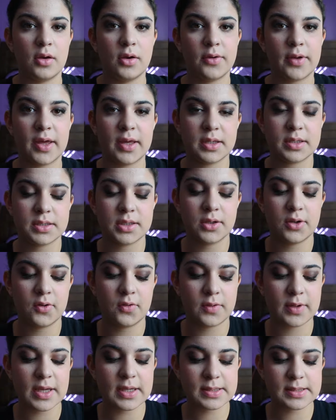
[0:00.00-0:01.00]
Okay,
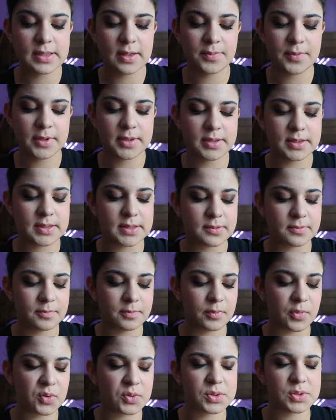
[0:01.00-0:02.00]
so next up is
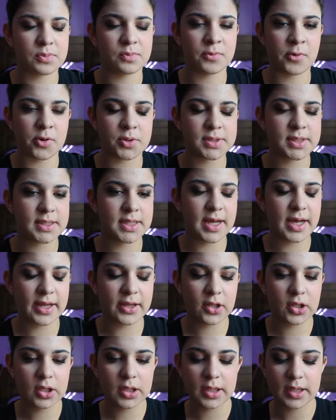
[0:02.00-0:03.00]
most
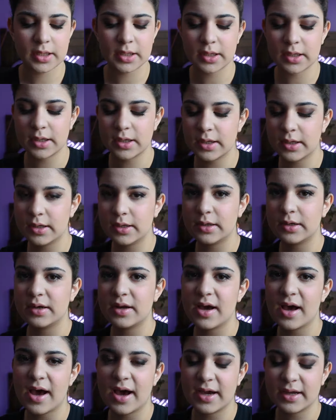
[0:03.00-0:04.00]
versatile, and
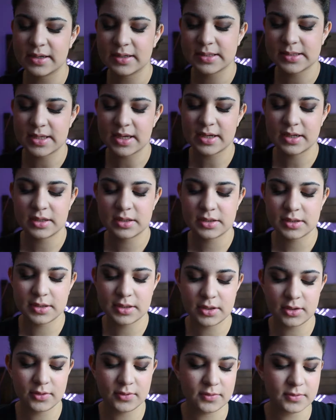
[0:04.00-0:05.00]
I decided to
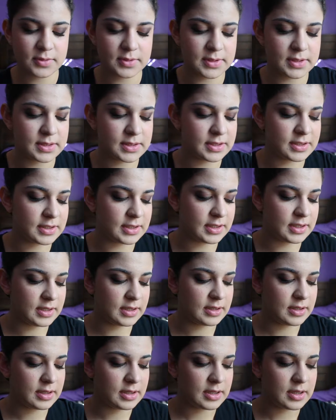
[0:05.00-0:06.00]
use
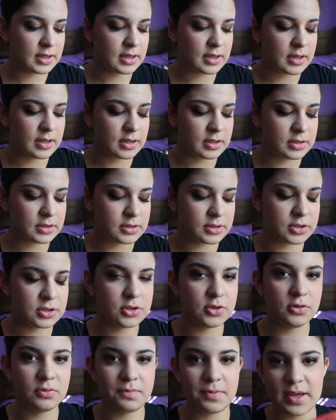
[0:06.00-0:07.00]
the
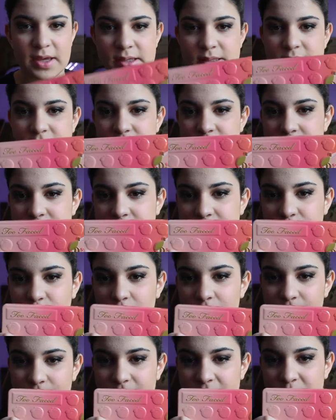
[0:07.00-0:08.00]
Too Faced
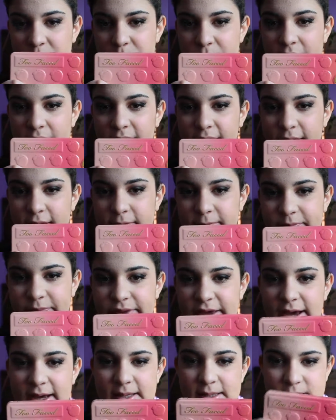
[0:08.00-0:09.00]
Sweet Peach palette
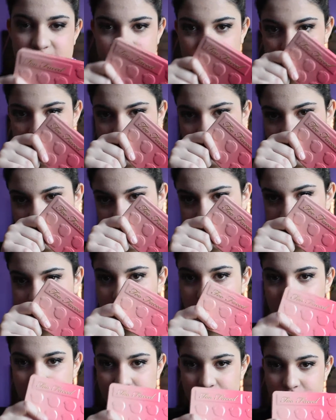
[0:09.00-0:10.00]
as the
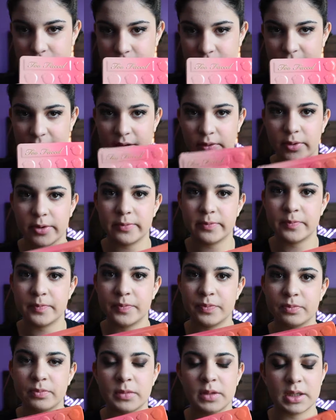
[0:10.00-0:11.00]
most versatile one.
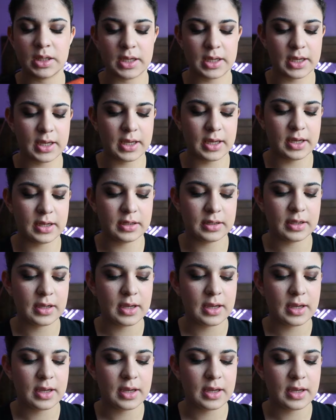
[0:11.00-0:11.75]
And